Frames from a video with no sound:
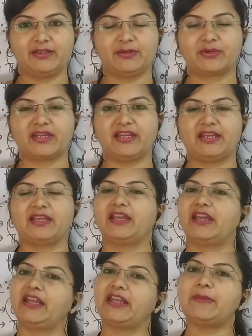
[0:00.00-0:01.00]
okay,
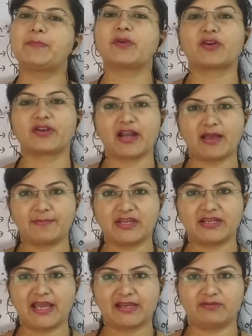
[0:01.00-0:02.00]
any
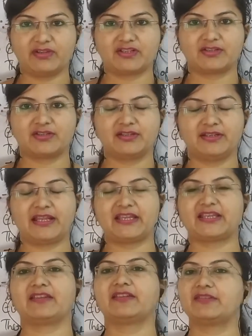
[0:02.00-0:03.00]
programming language,
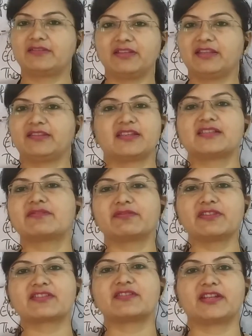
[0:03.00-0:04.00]
like in this we
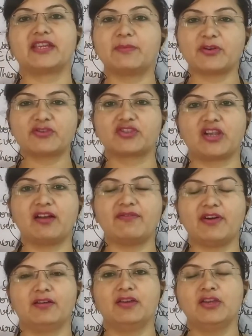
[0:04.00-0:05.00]
will study about
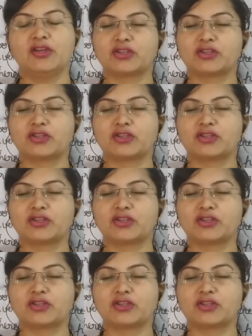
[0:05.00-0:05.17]
Java.